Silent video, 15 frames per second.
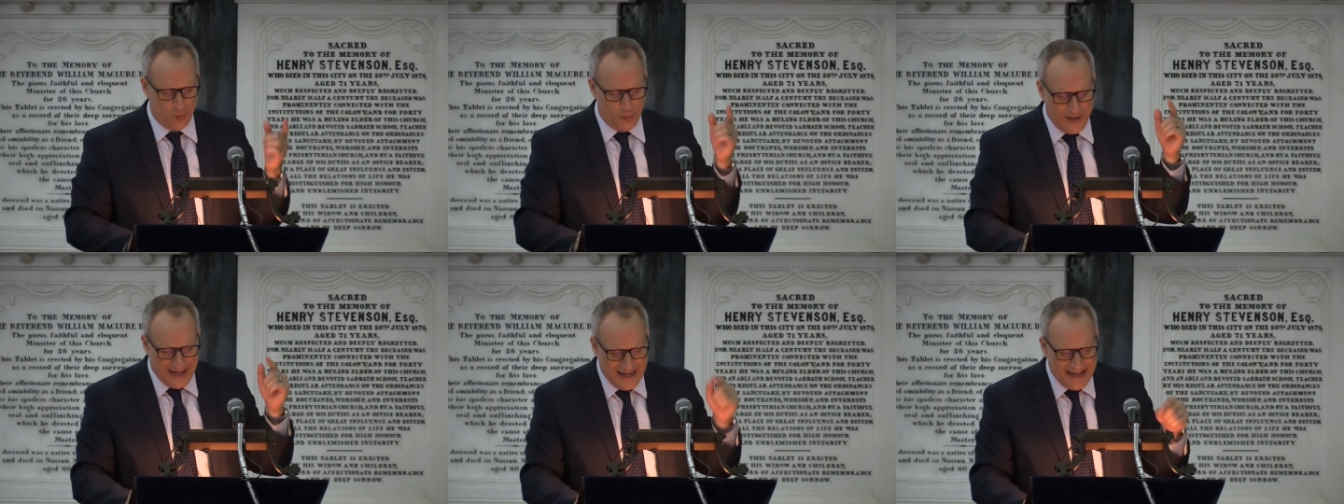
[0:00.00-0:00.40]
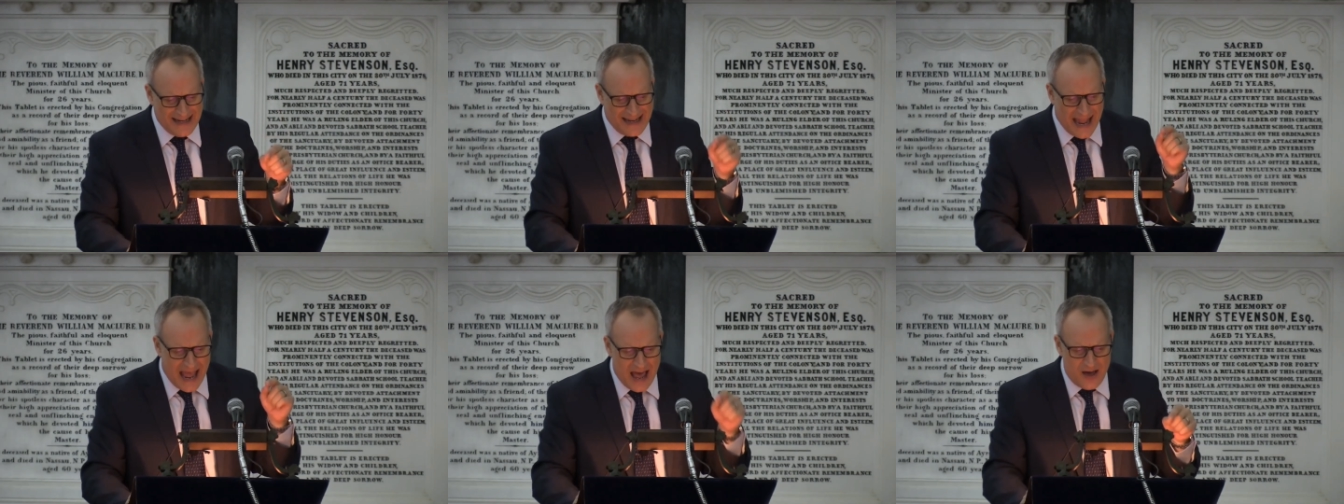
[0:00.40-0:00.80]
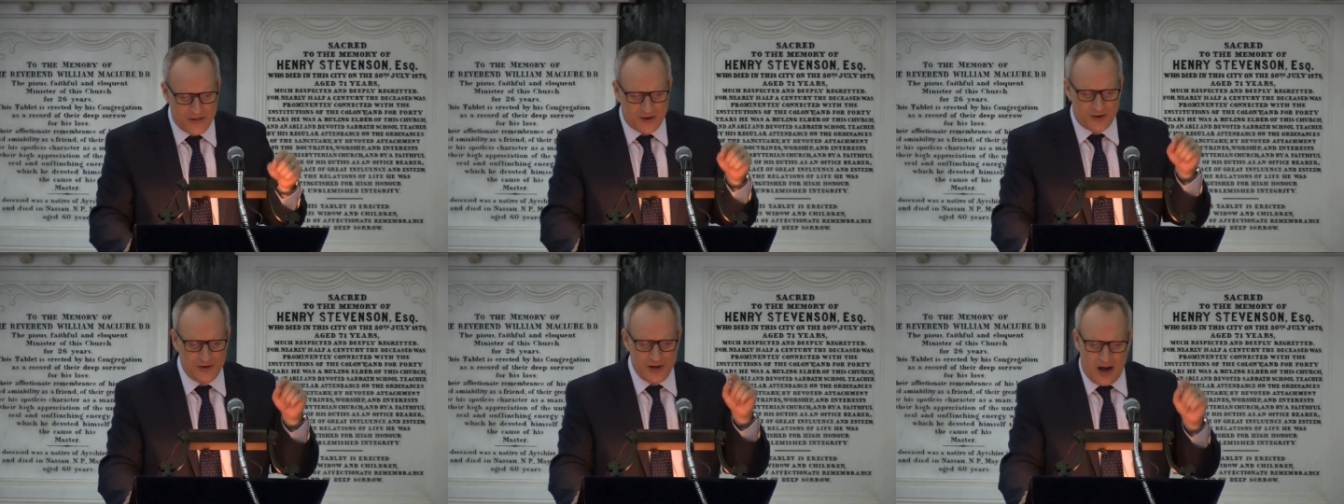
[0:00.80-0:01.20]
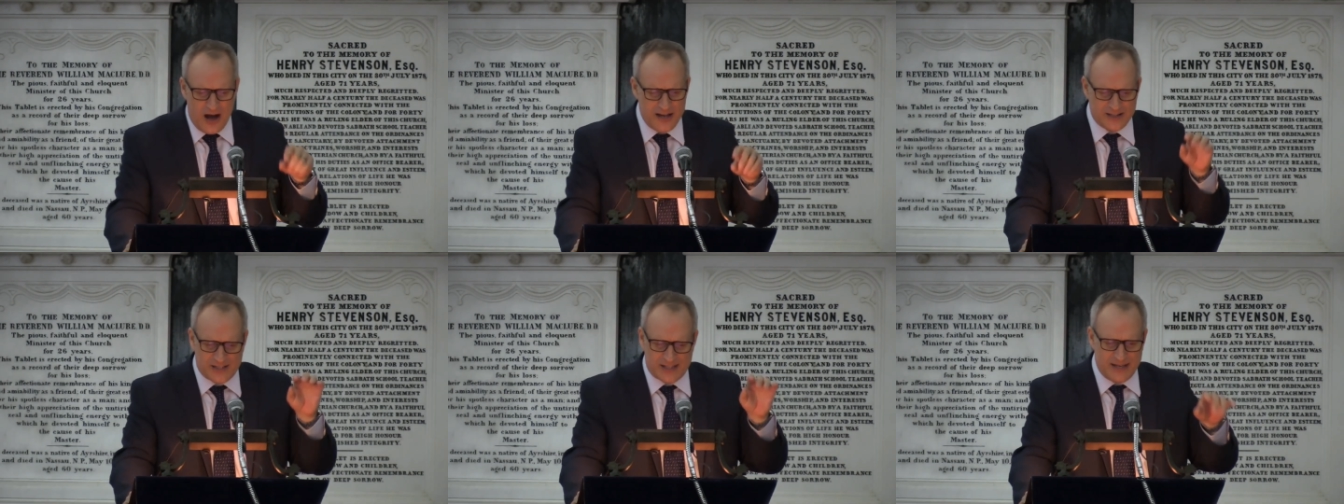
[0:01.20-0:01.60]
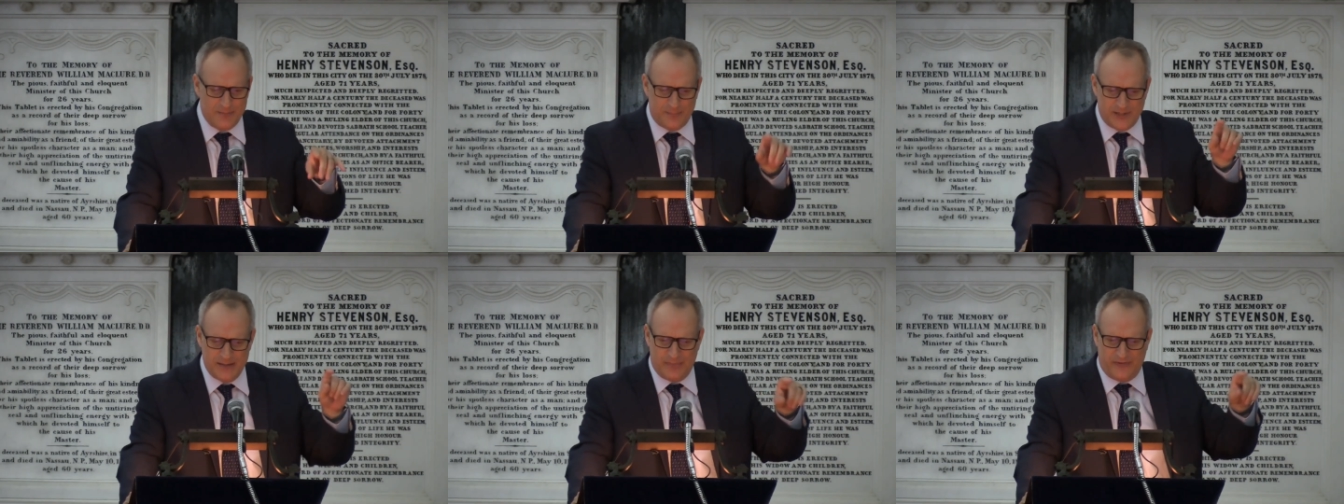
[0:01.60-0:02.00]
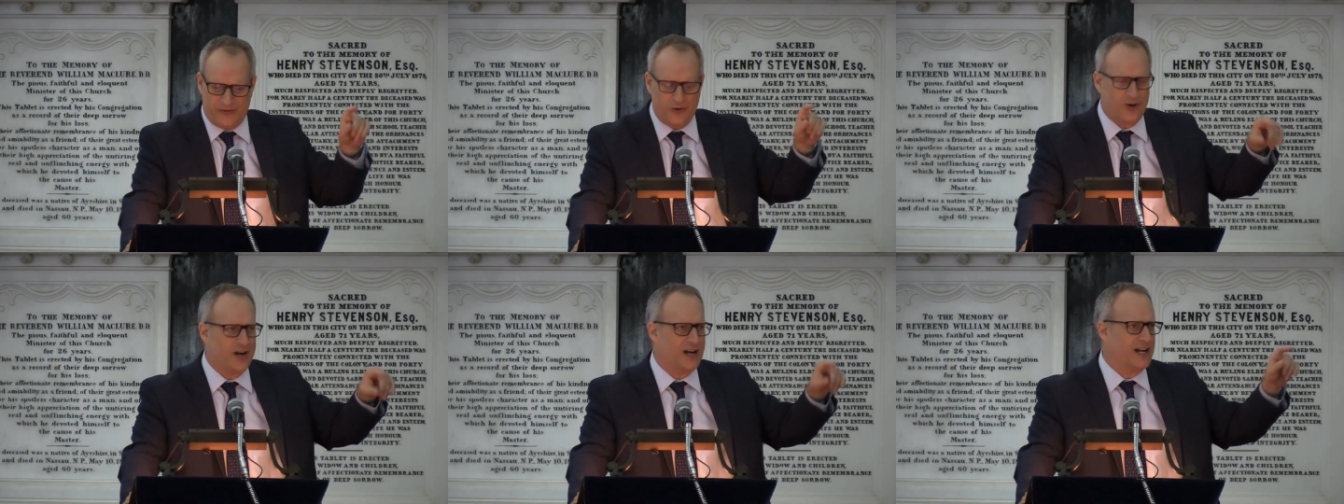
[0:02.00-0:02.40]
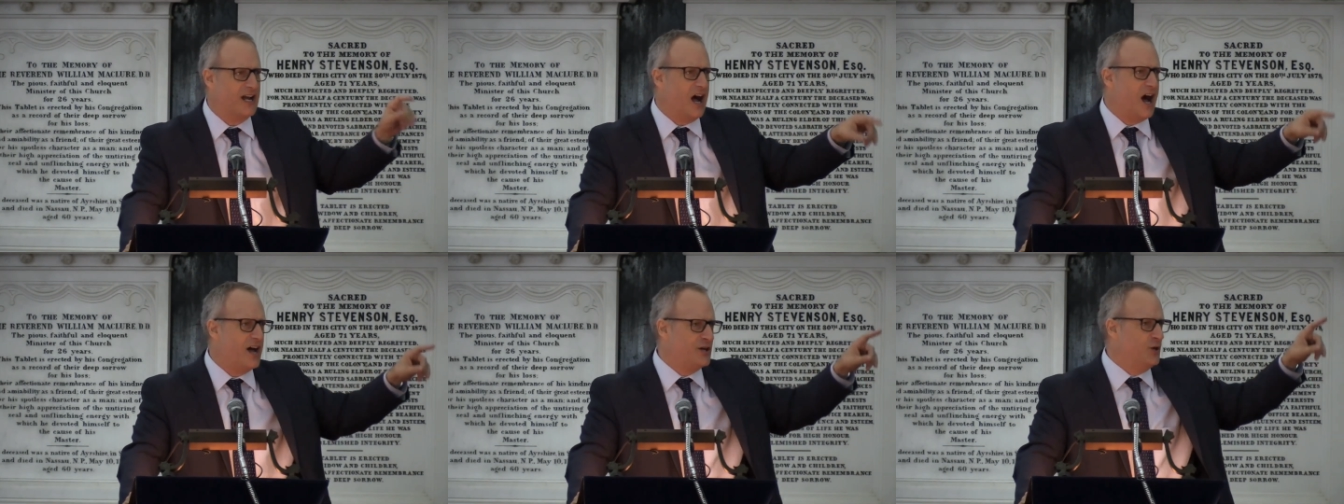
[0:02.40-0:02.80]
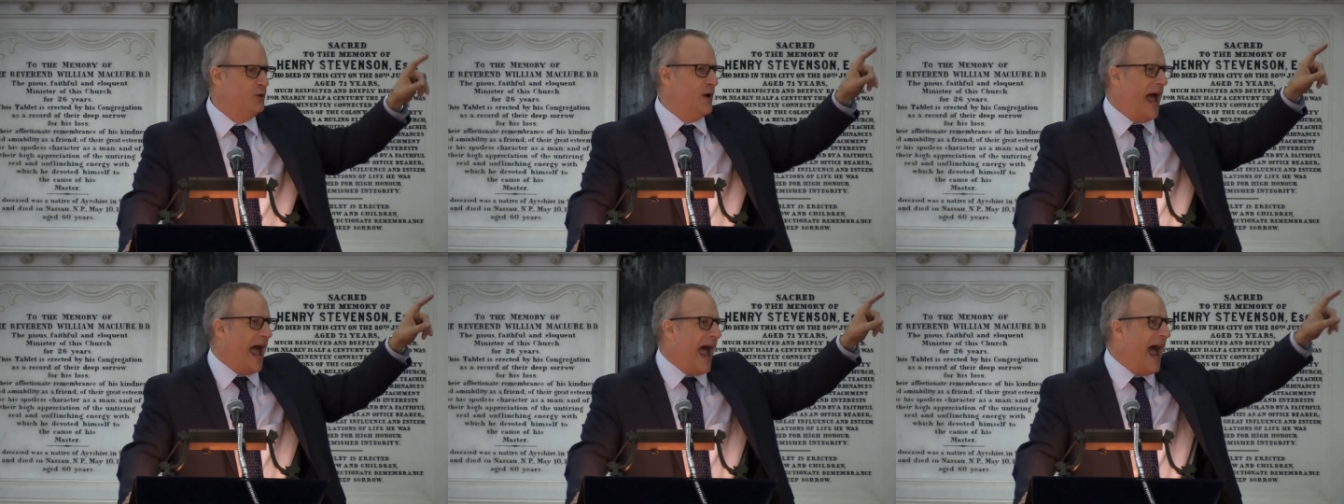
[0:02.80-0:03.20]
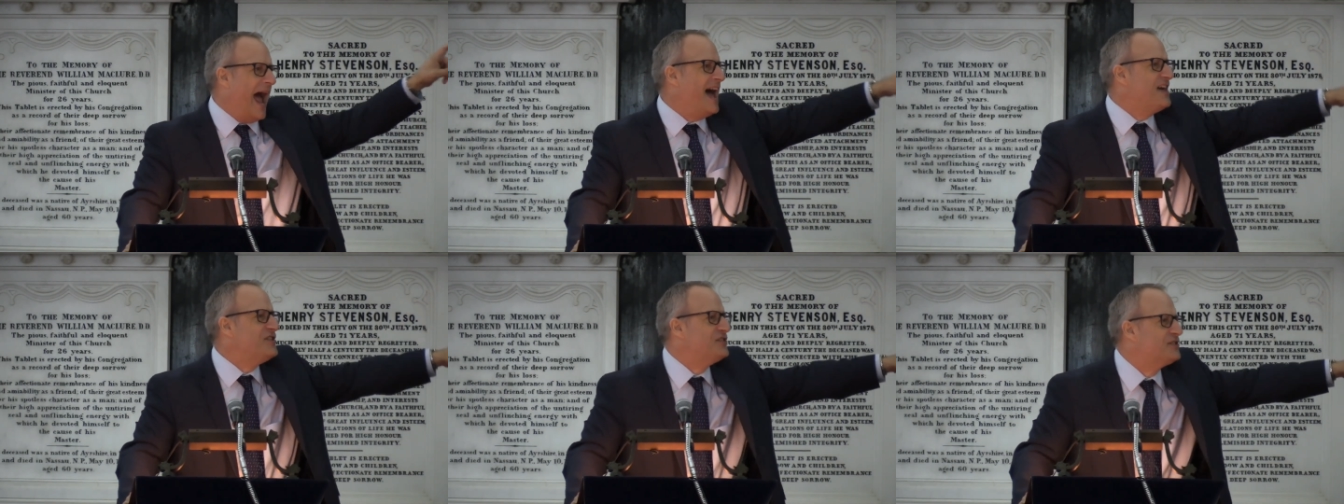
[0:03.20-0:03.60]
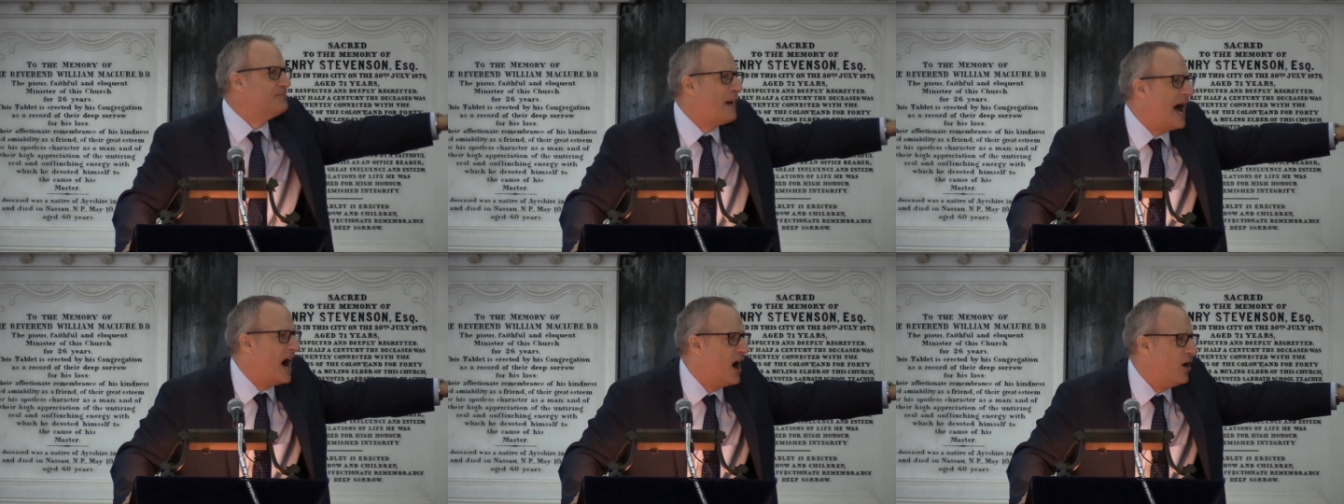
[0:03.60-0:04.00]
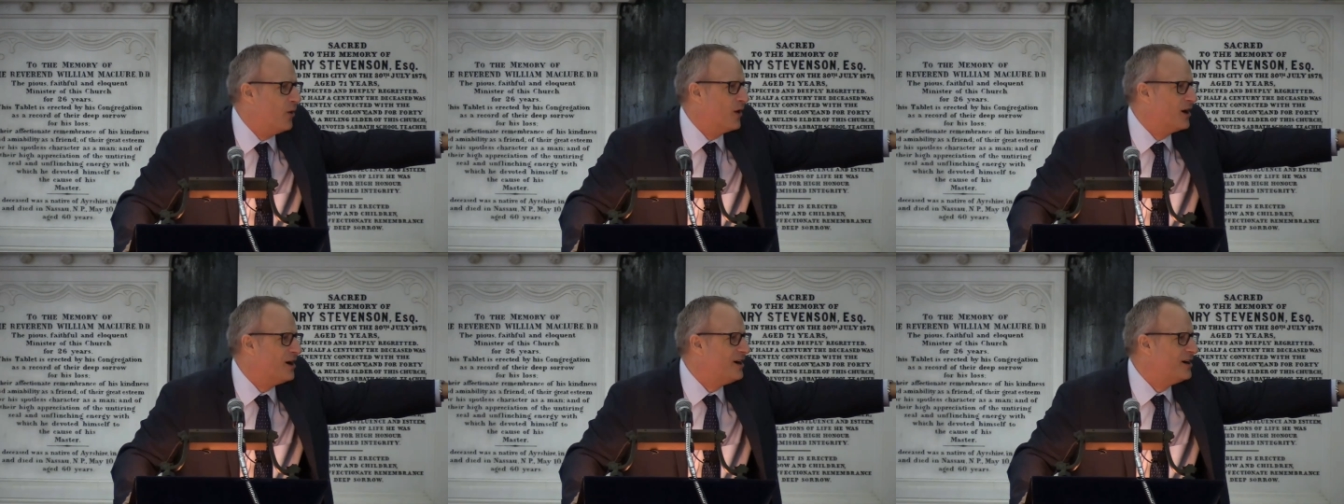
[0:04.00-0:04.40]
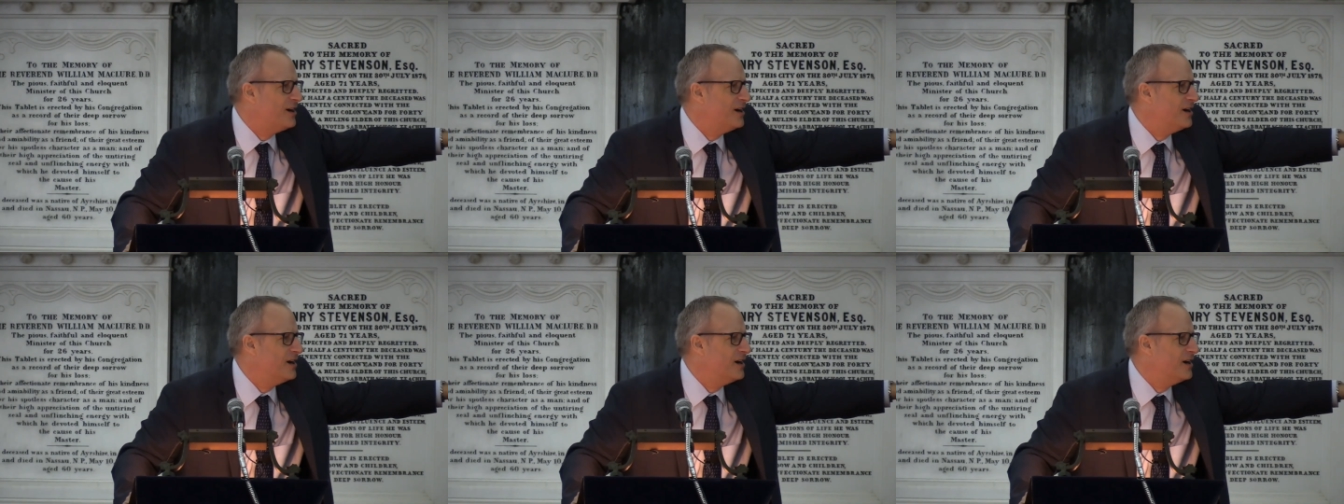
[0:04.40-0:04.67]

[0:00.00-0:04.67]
We gather not simply before a God who has power.